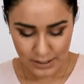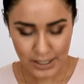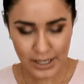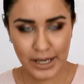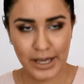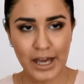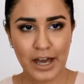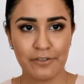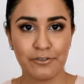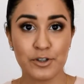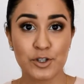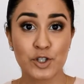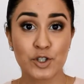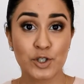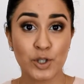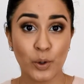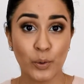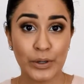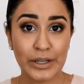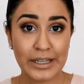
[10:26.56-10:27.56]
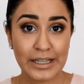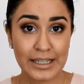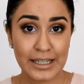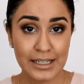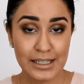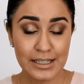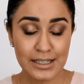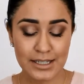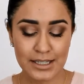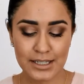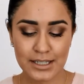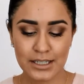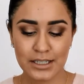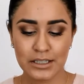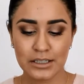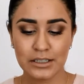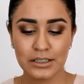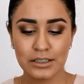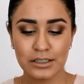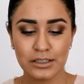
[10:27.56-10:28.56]
I have a sewing kit
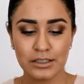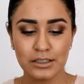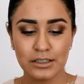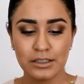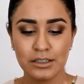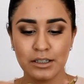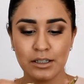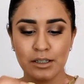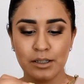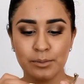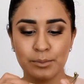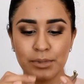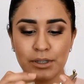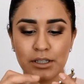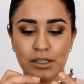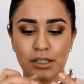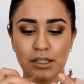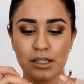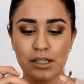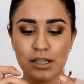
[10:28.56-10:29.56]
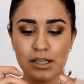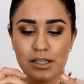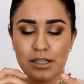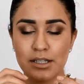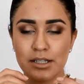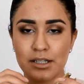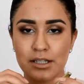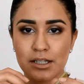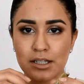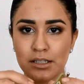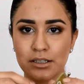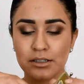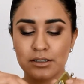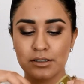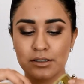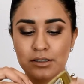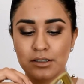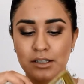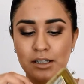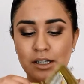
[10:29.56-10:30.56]
because
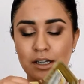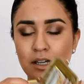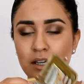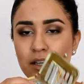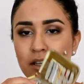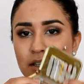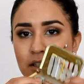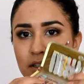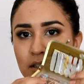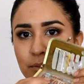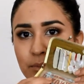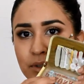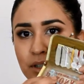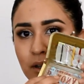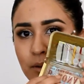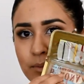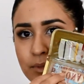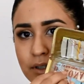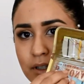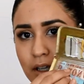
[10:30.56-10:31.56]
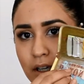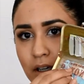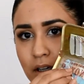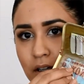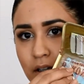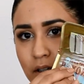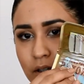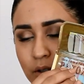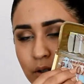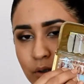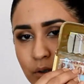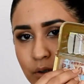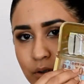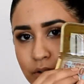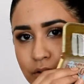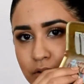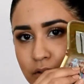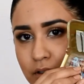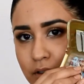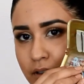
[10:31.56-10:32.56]
sometimes like
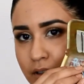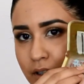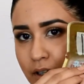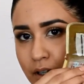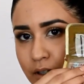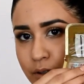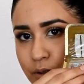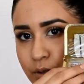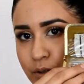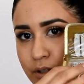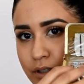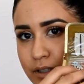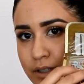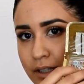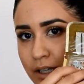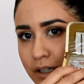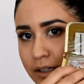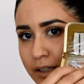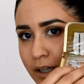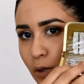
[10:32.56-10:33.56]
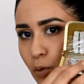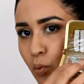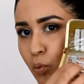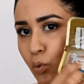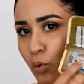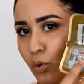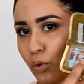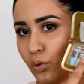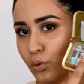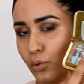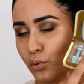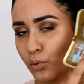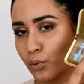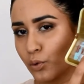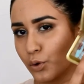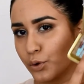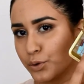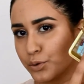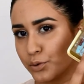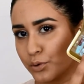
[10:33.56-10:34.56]
you just get like
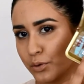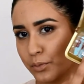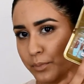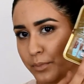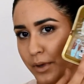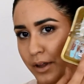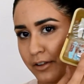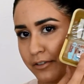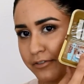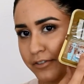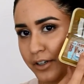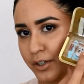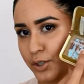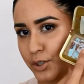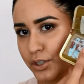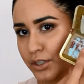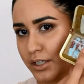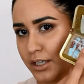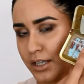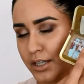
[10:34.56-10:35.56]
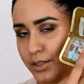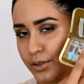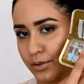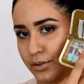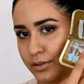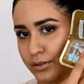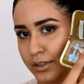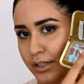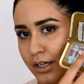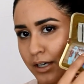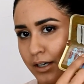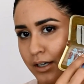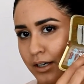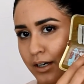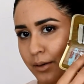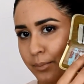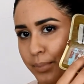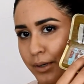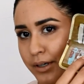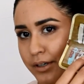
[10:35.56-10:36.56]
wardrobe malfunctions or
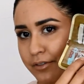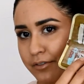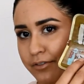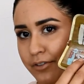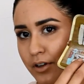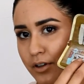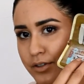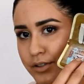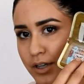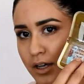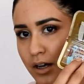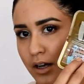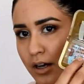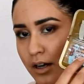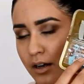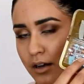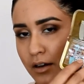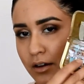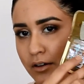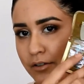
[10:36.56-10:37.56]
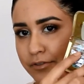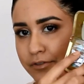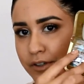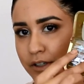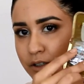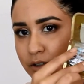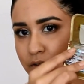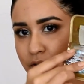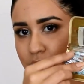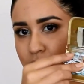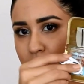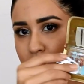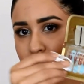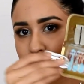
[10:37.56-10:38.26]
a button falls off and